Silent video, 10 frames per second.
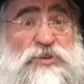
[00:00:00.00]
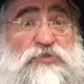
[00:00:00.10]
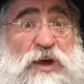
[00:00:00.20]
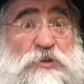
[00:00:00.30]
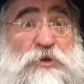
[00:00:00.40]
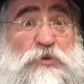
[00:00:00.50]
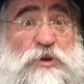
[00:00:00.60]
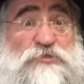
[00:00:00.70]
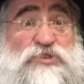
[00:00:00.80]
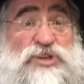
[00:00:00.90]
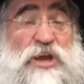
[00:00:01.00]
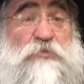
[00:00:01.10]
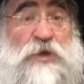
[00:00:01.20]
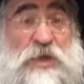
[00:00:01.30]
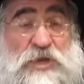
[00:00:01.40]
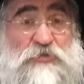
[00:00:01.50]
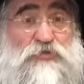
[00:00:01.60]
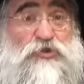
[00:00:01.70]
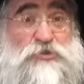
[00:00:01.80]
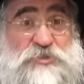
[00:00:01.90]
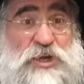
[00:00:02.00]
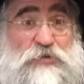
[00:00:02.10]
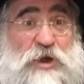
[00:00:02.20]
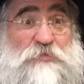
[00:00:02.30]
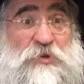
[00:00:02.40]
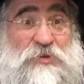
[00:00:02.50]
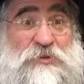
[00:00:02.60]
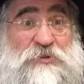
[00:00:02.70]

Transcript: following in the ways of Hashem, if you see a rebel,